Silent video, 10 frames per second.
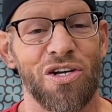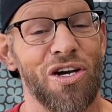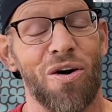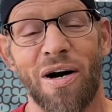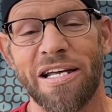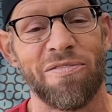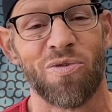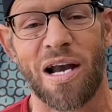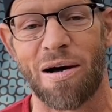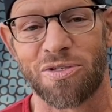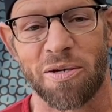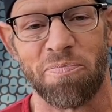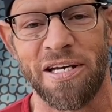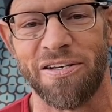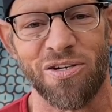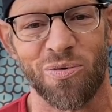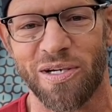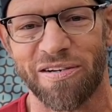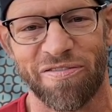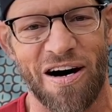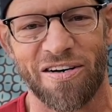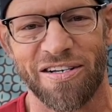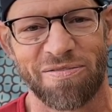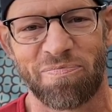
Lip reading: You know what? Even when I was competing, you wouldn't have found a